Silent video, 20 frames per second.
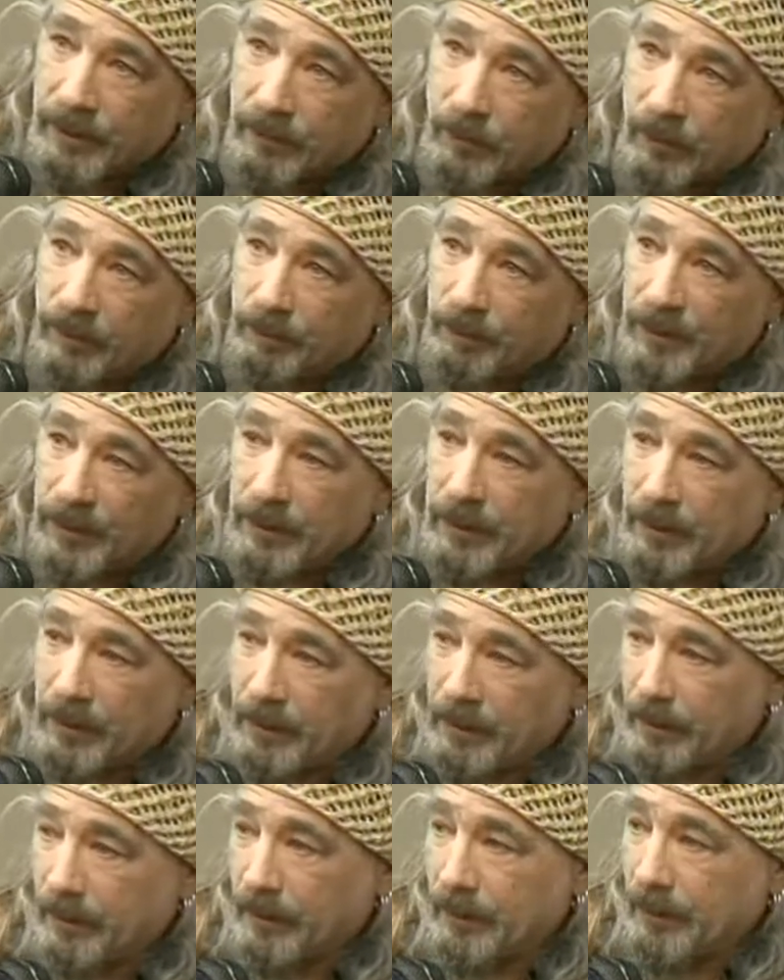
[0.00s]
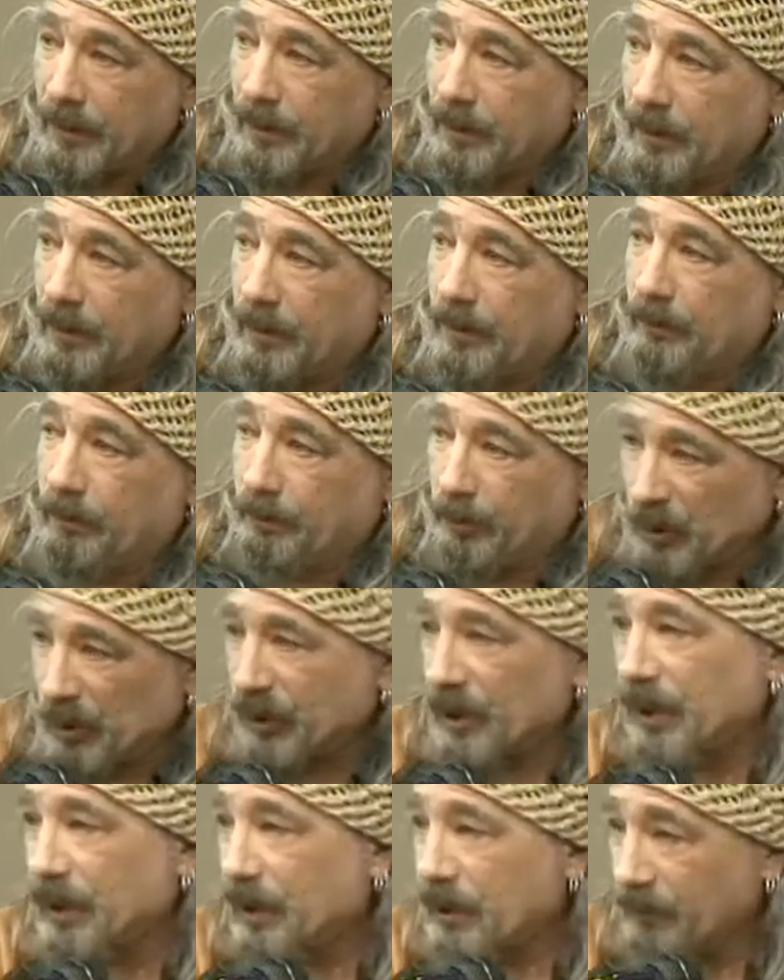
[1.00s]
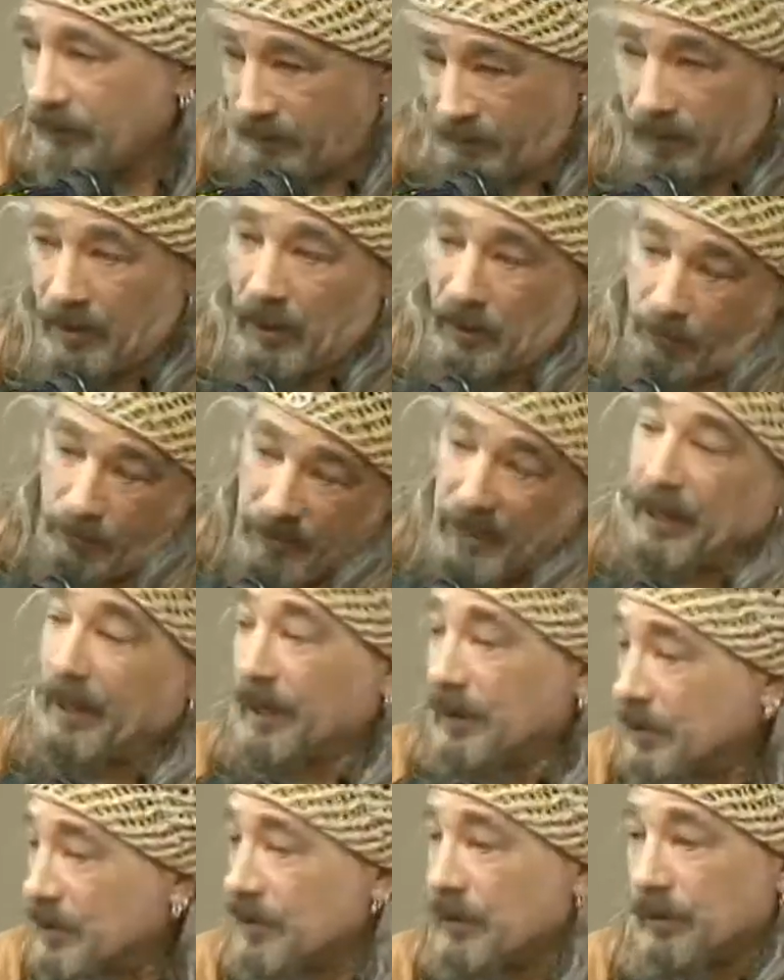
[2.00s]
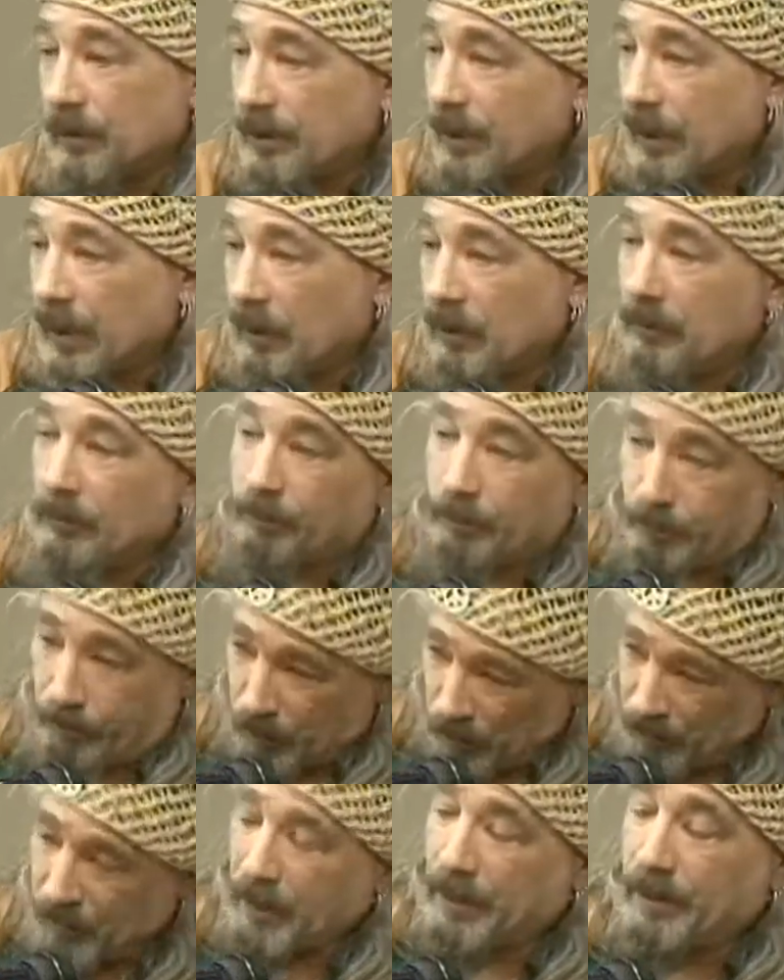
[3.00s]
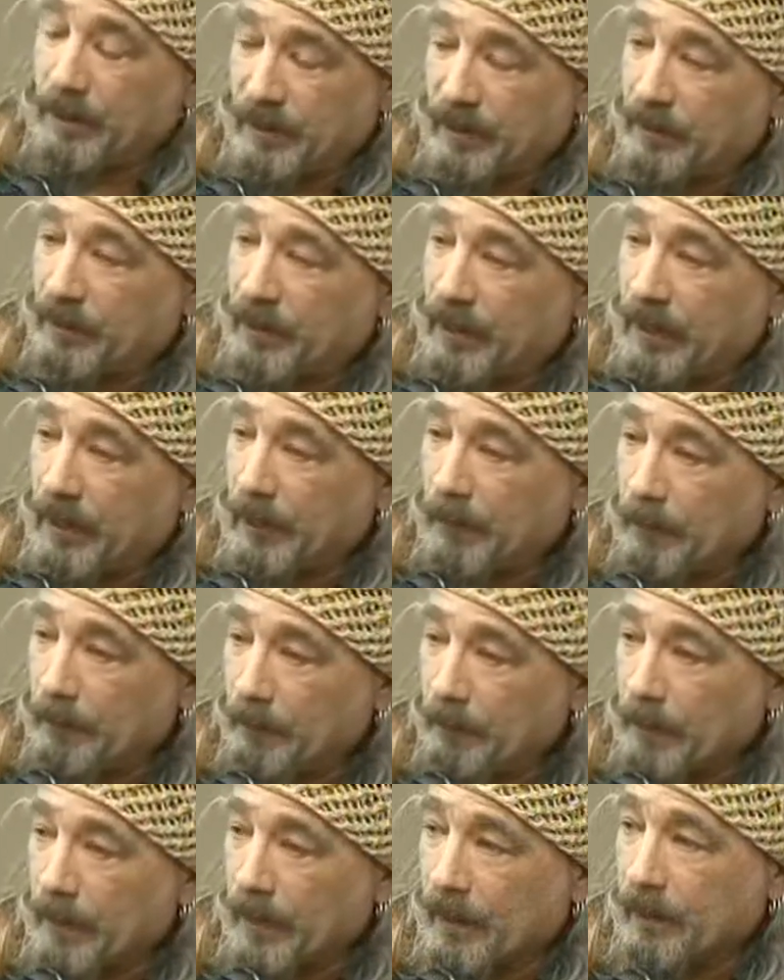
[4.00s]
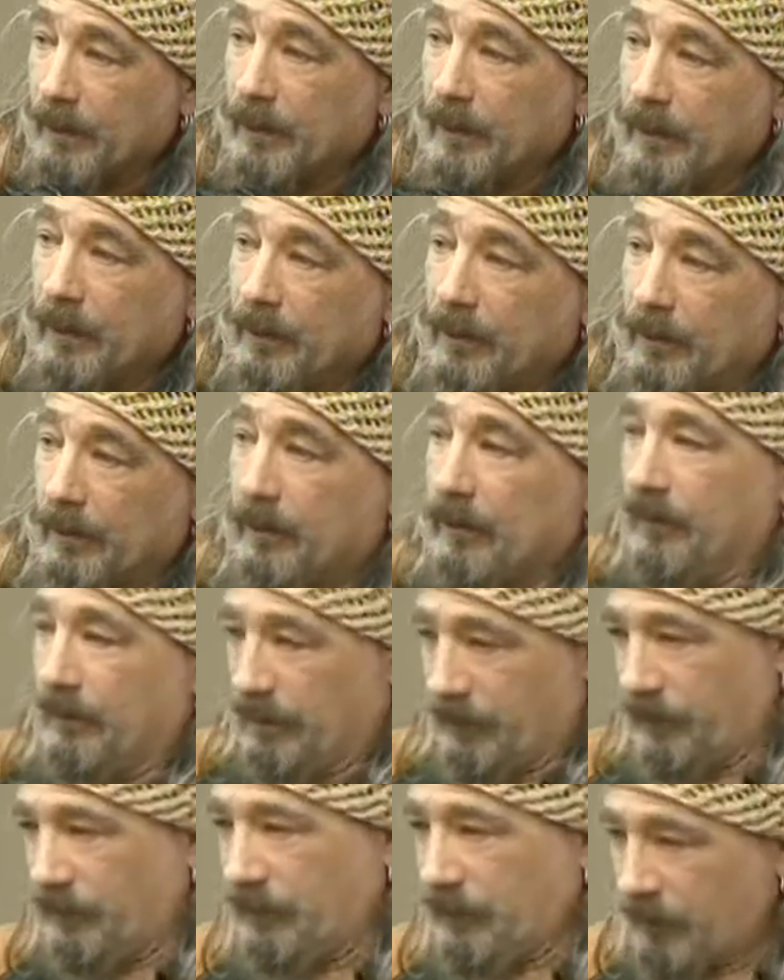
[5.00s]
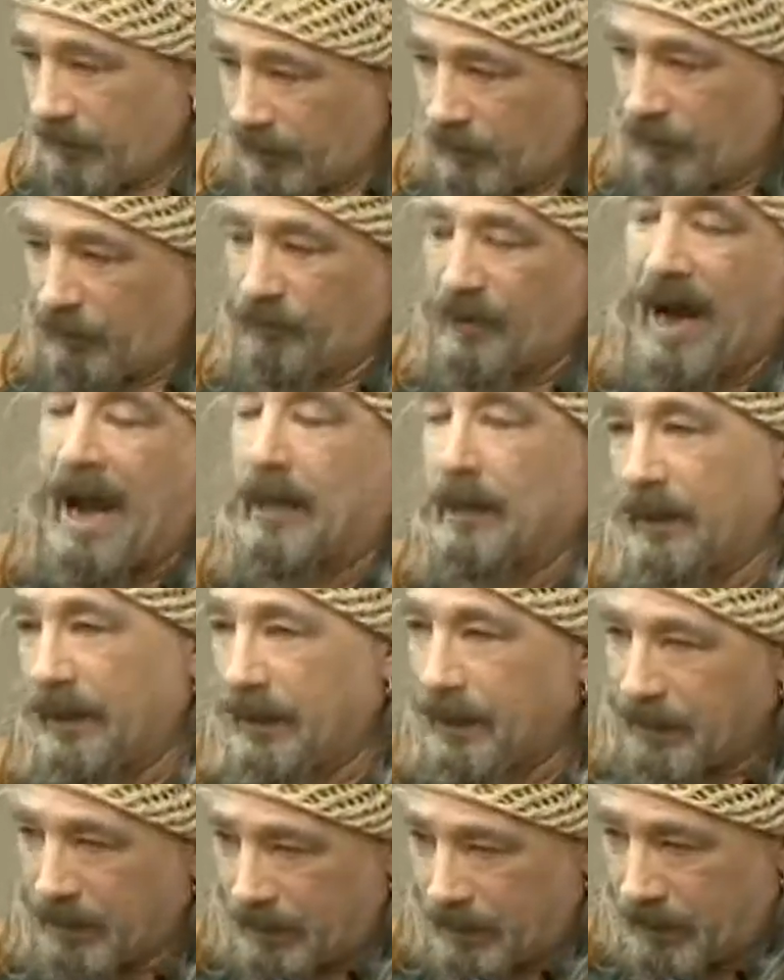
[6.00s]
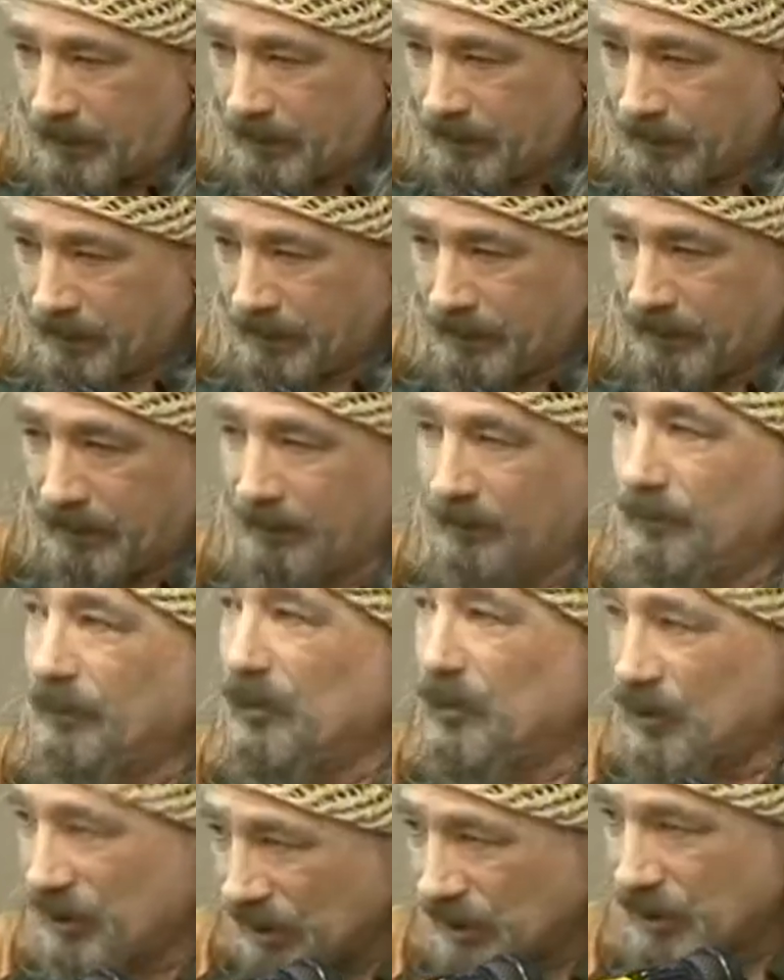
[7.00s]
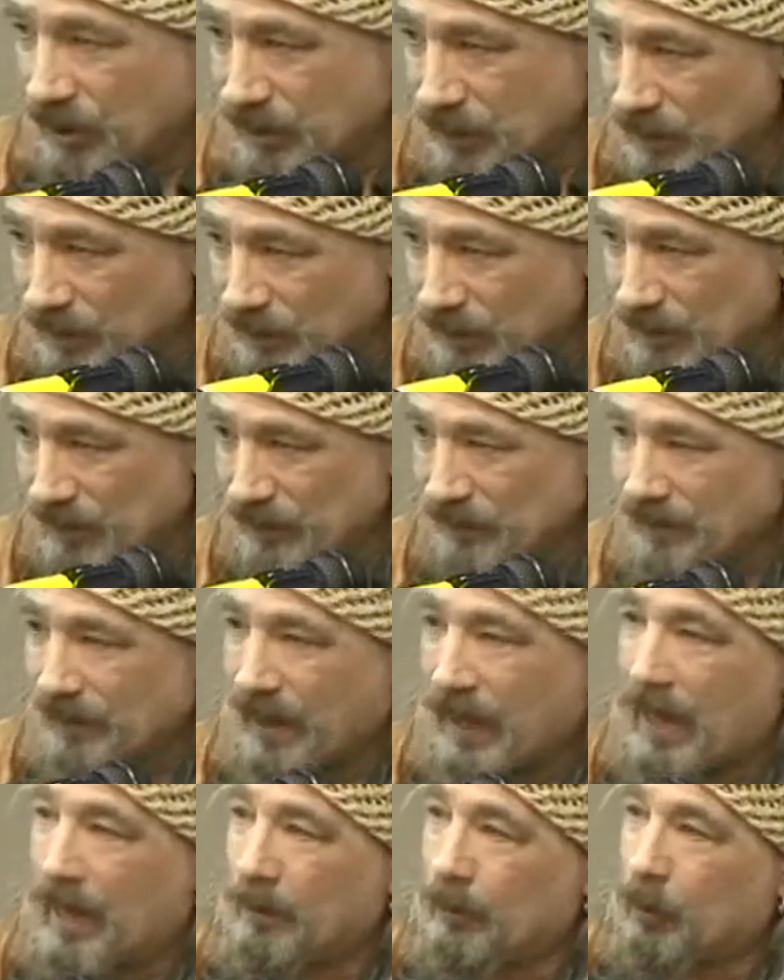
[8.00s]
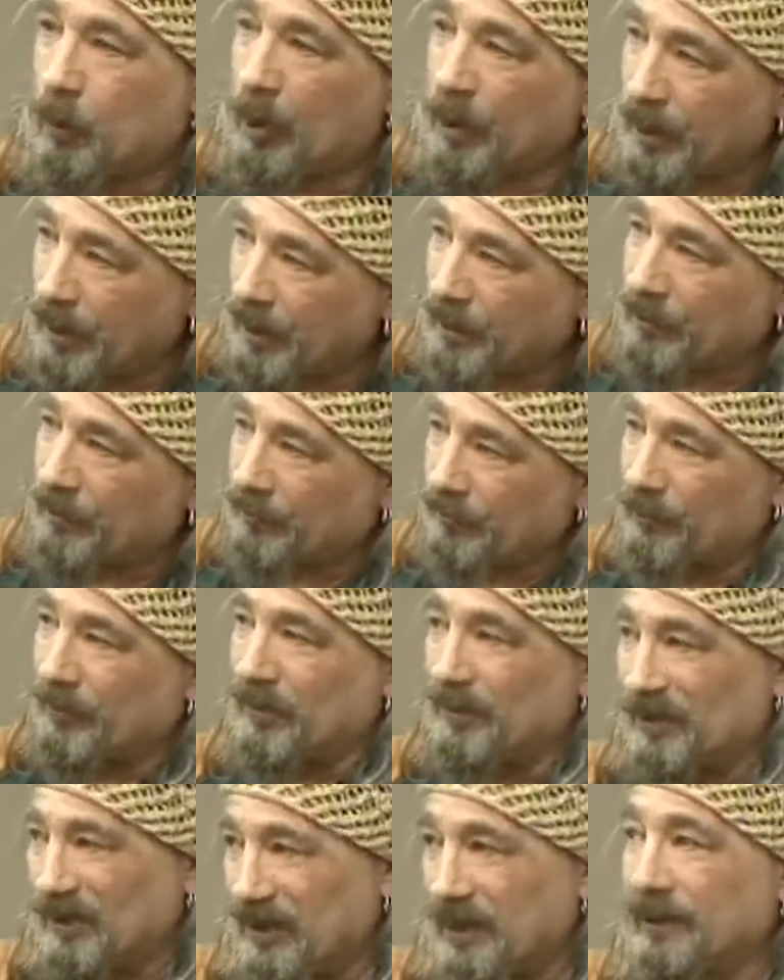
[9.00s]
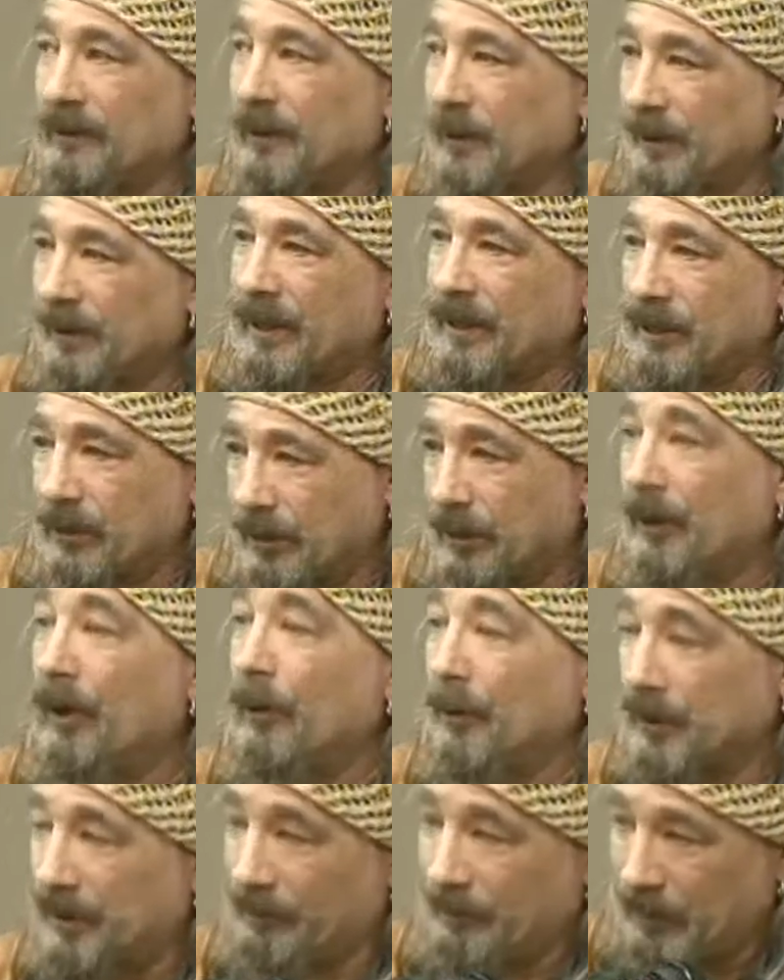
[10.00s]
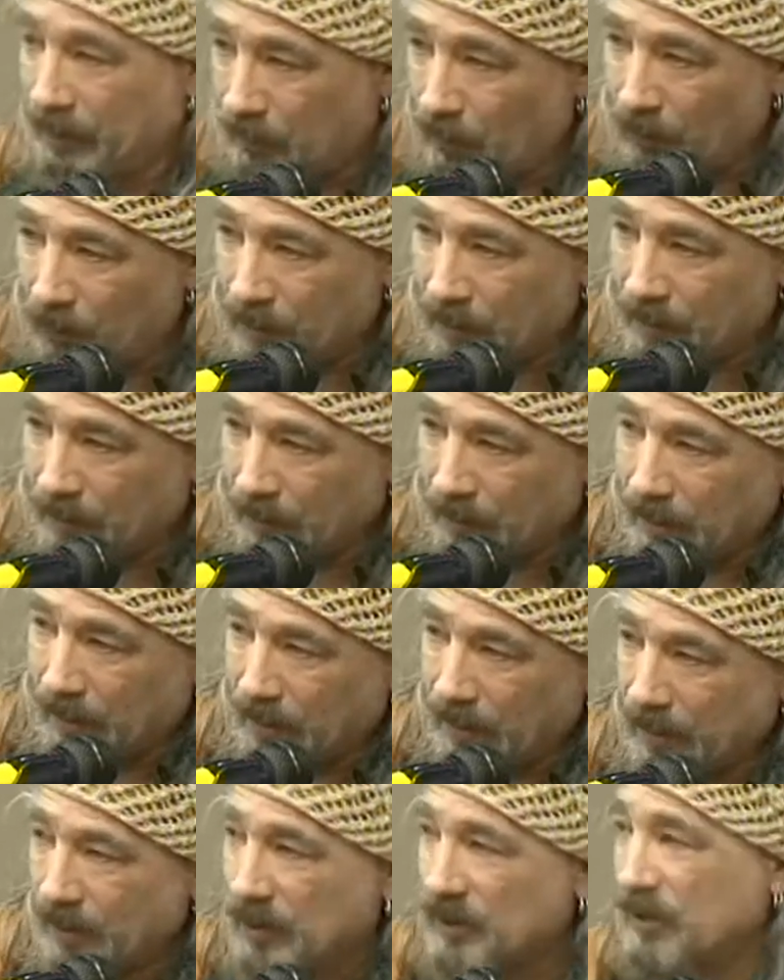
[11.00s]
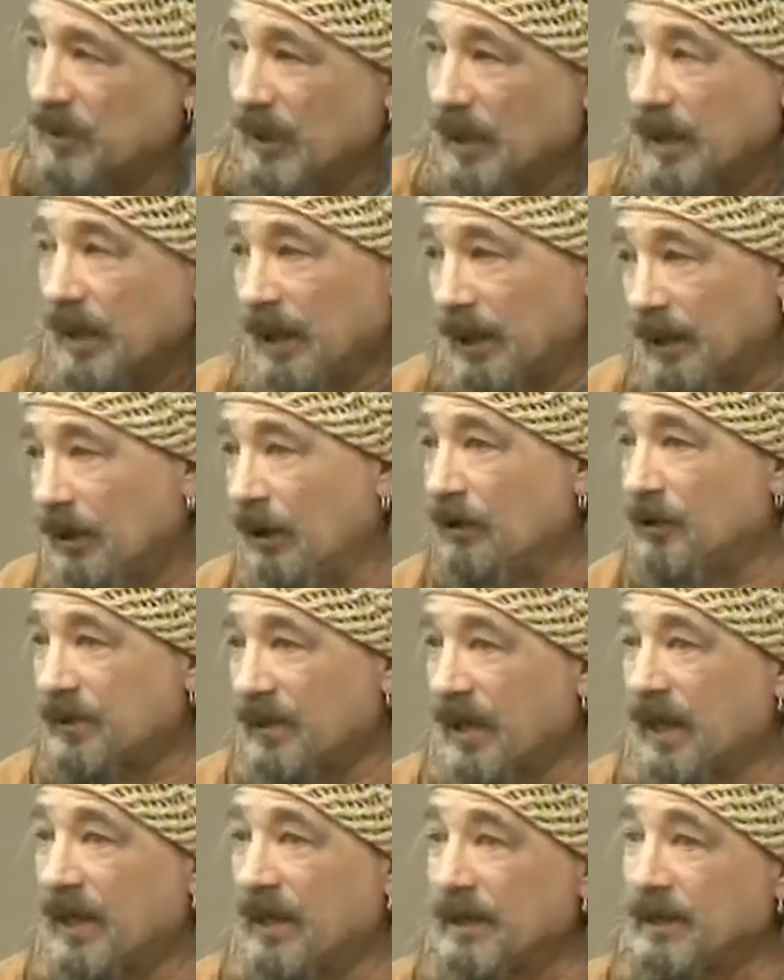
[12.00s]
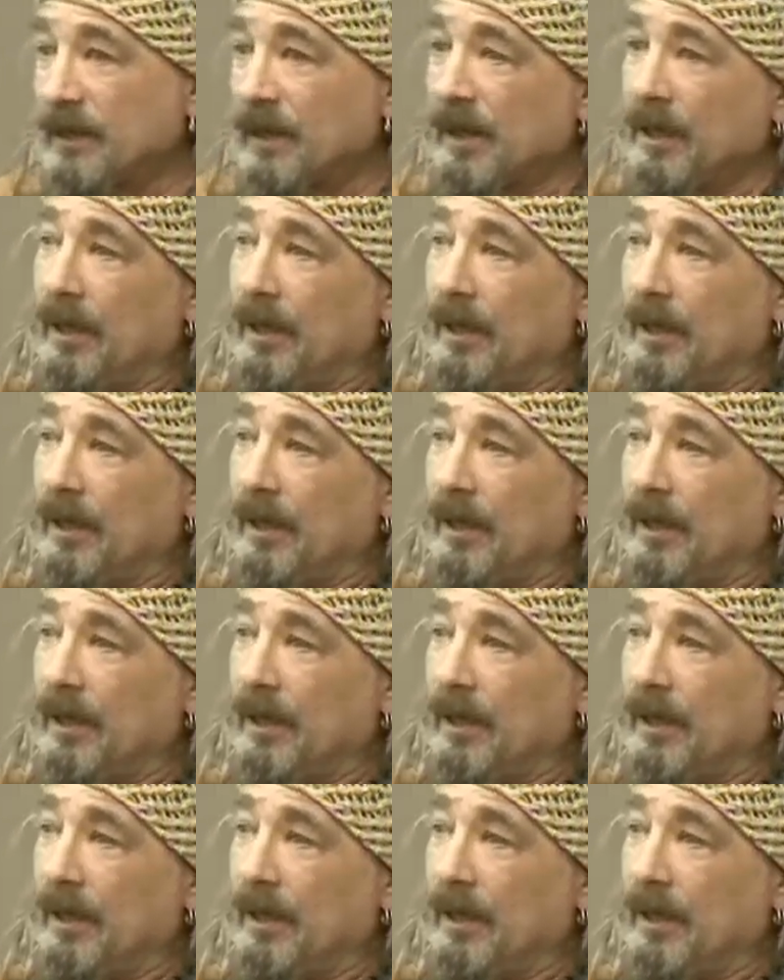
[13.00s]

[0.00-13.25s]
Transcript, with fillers: it would be booking, you know, picking the studio, booking the studio, corralling the musicians and working through the material that you're going to record, because in those days,